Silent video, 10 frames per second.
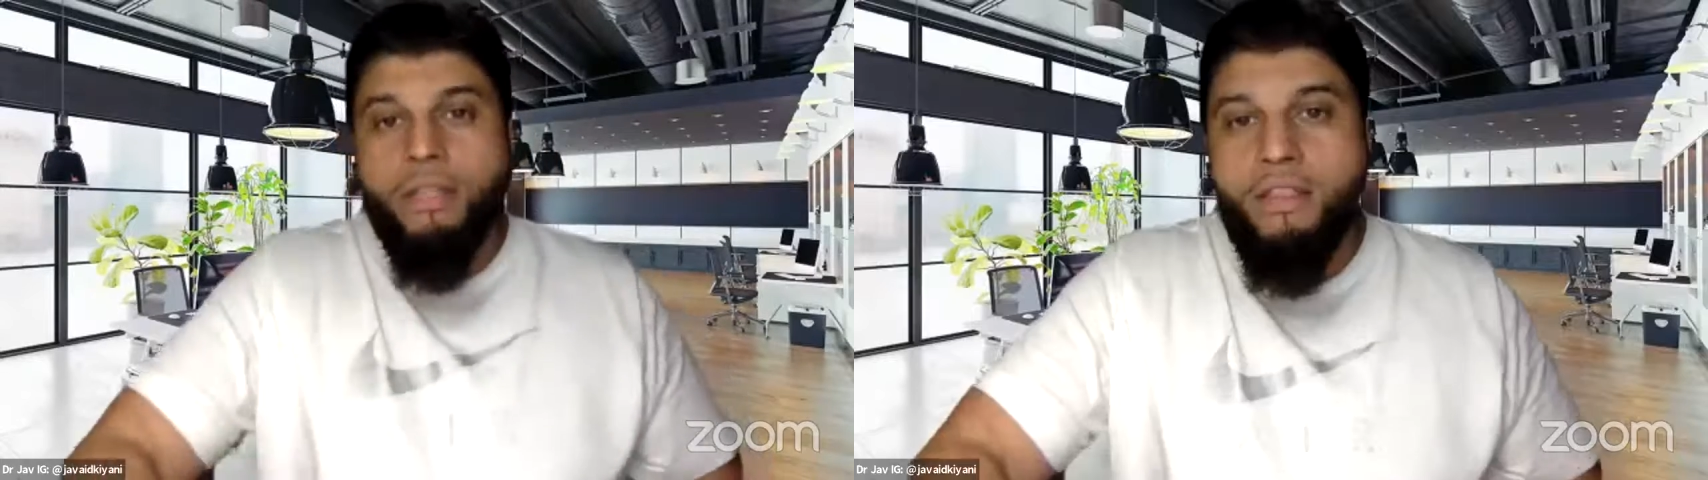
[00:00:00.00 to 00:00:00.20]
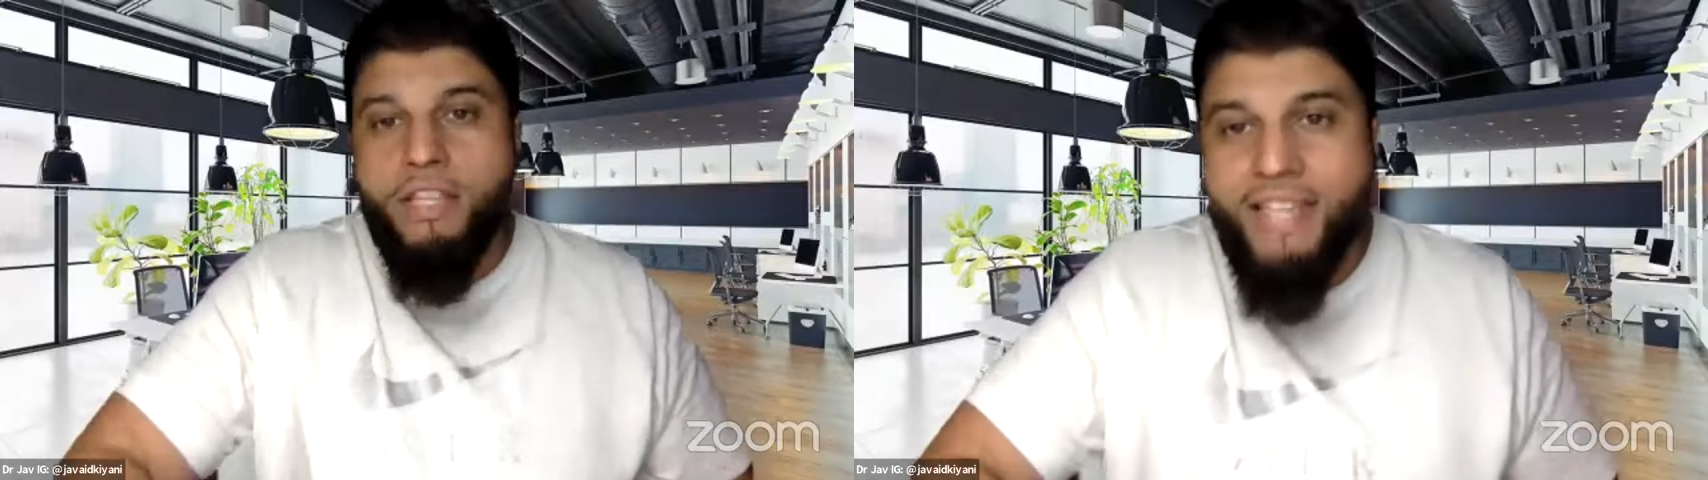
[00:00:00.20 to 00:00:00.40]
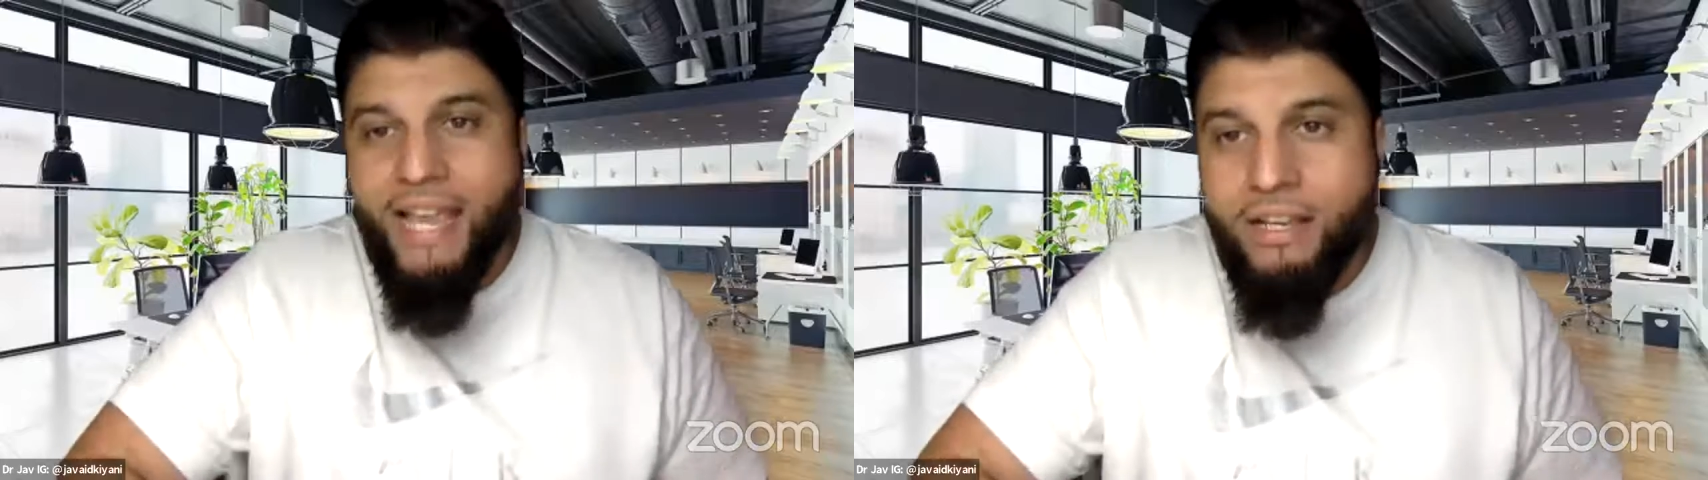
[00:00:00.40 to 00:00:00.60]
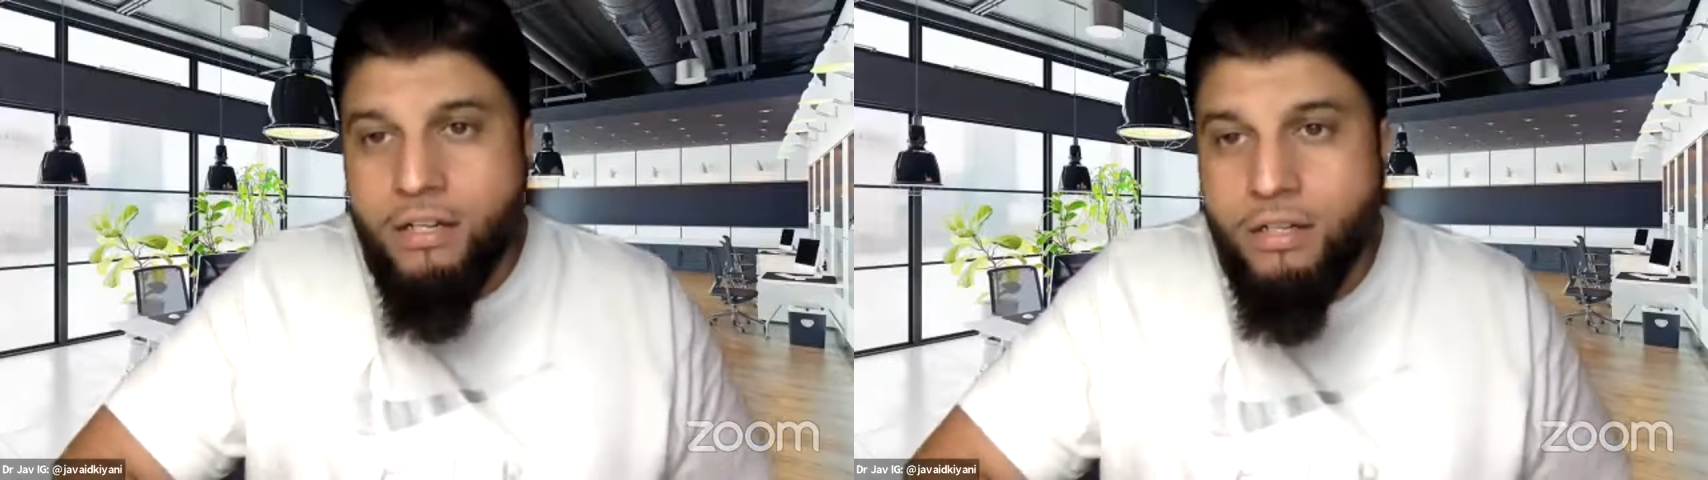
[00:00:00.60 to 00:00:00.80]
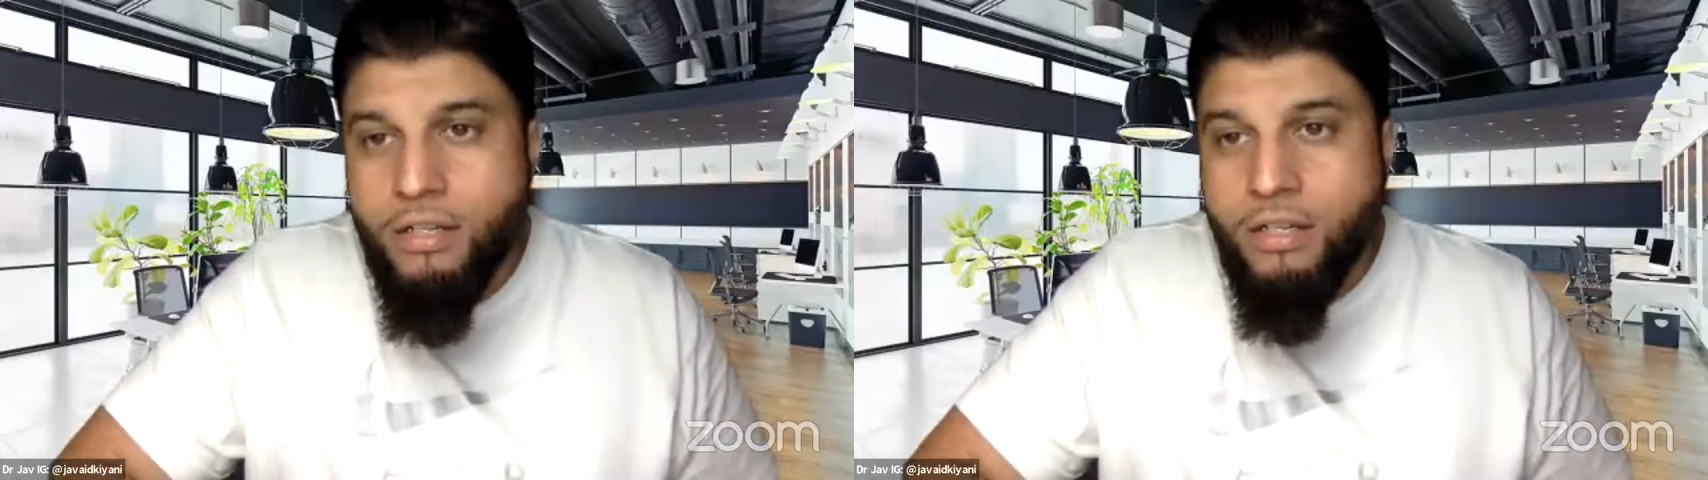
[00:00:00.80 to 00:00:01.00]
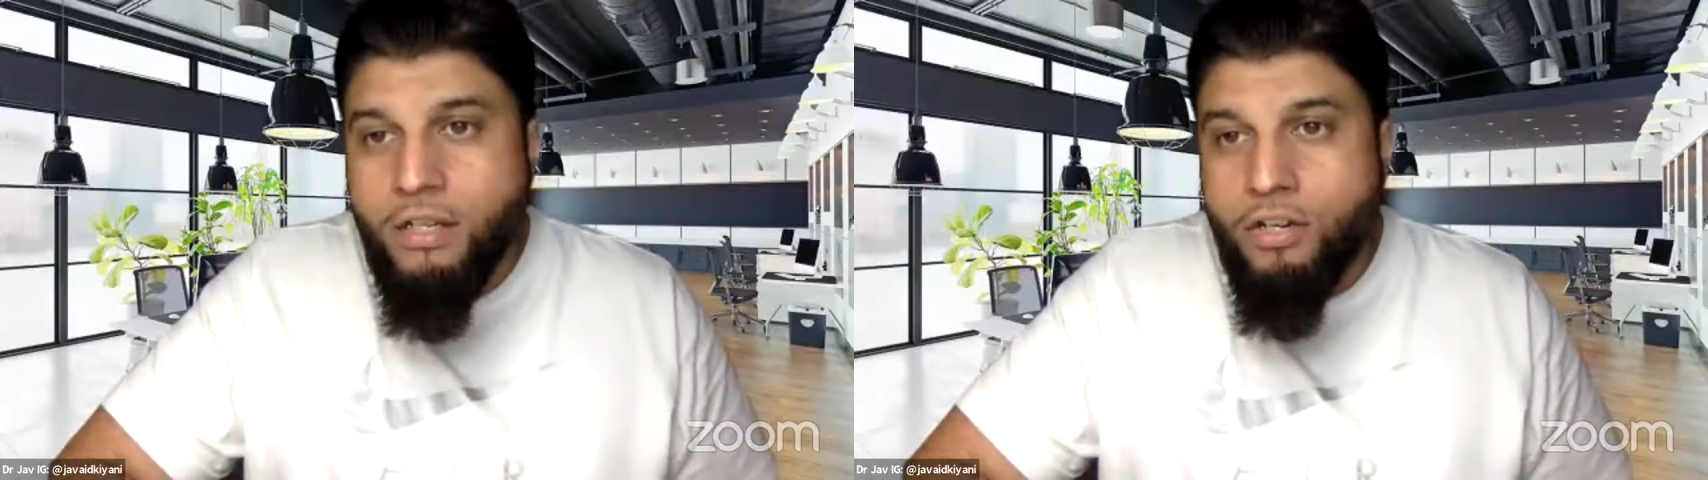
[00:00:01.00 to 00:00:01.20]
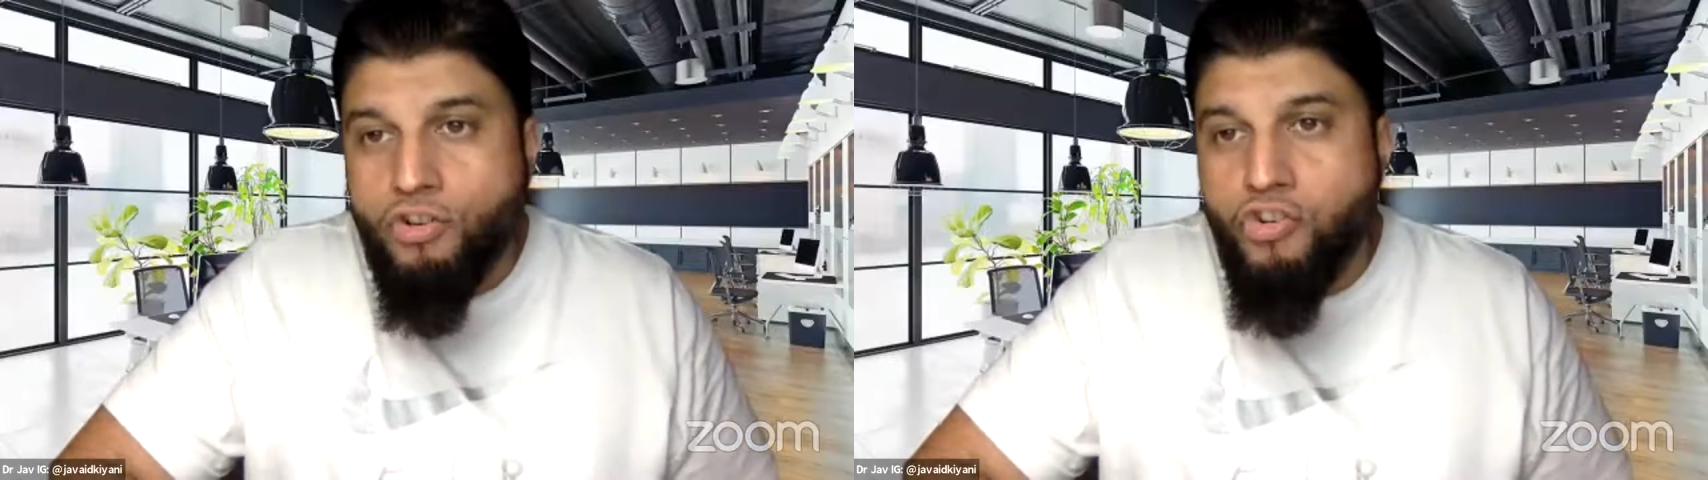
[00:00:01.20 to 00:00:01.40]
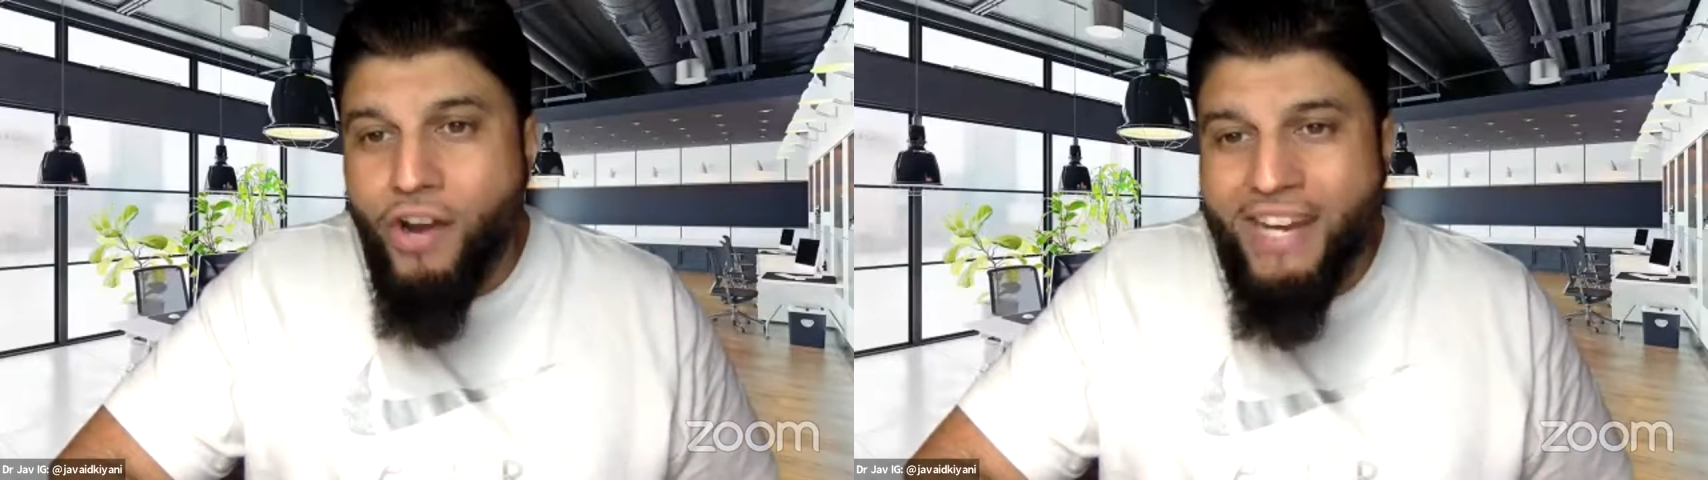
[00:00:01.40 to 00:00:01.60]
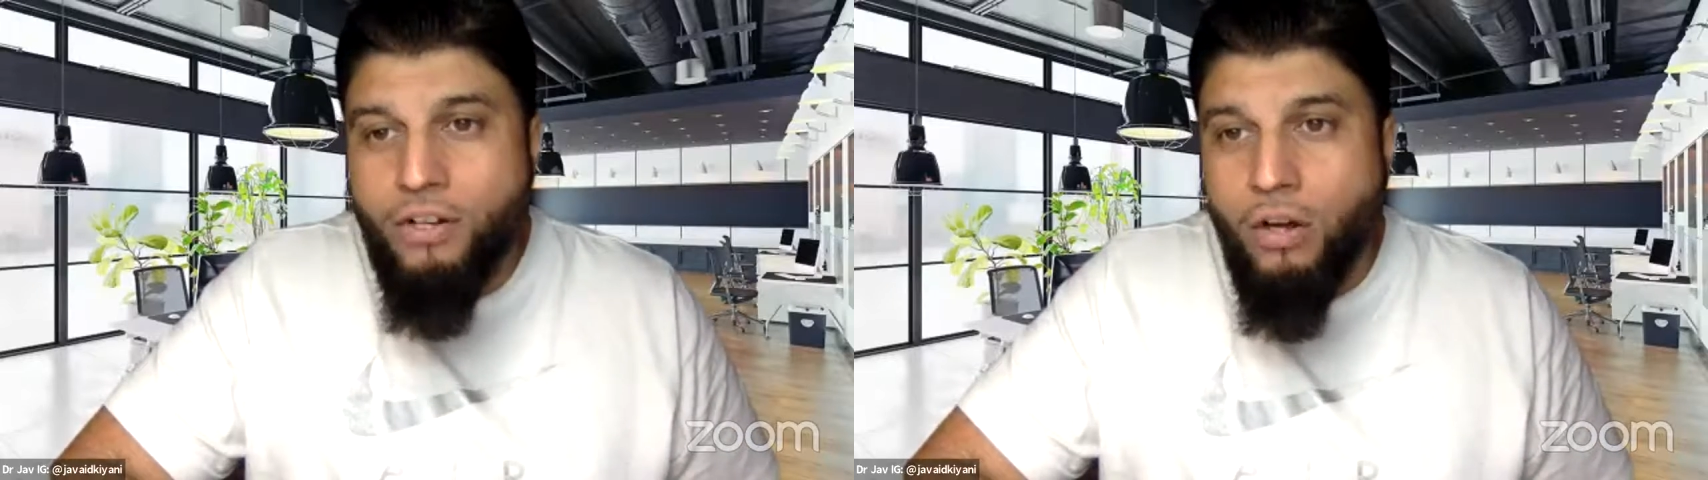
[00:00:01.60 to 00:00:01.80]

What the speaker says: The second trait